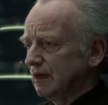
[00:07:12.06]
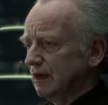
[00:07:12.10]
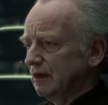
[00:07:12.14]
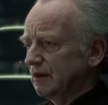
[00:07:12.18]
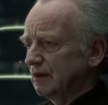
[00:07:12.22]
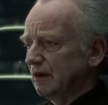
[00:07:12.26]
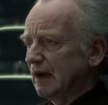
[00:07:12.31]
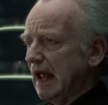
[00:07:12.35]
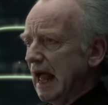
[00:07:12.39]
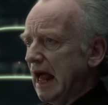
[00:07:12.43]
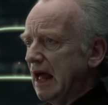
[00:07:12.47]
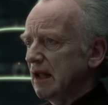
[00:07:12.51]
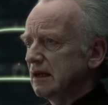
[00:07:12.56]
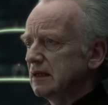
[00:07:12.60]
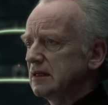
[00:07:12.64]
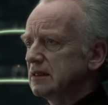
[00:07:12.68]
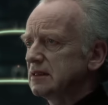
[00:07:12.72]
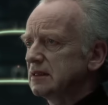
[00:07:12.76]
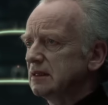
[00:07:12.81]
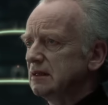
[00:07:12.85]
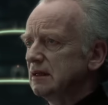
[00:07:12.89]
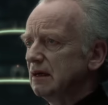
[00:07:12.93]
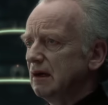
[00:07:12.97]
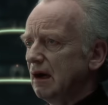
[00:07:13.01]
which seems
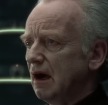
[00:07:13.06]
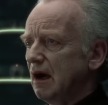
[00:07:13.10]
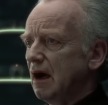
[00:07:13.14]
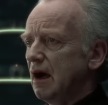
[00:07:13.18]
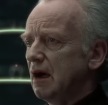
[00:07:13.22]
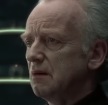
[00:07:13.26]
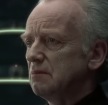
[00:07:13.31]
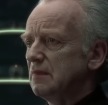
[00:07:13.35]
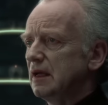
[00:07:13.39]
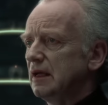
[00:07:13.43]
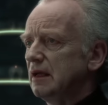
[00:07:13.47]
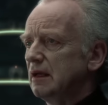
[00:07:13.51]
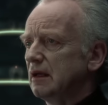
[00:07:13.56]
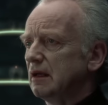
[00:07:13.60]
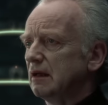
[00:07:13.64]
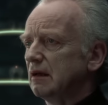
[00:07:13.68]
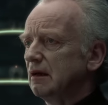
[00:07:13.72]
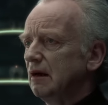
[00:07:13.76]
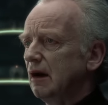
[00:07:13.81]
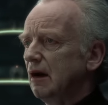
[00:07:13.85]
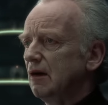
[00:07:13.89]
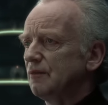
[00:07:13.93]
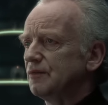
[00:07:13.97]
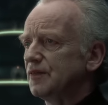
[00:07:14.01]
a little like
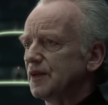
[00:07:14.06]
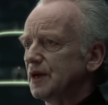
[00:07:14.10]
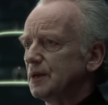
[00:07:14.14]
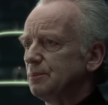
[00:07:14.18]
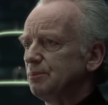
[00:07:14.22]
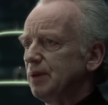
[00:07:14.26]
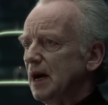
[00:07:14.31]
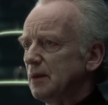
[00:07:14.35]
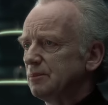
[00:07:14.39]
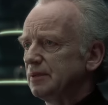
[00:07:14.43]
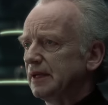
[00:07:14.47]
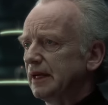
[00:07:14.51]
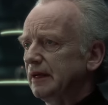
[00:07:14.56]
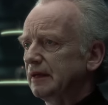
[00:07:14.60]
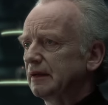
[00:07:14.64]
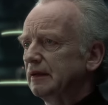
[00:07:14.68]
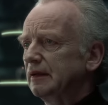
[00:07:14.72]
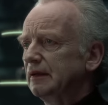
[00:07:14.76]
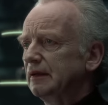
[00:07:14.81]
overkill to me.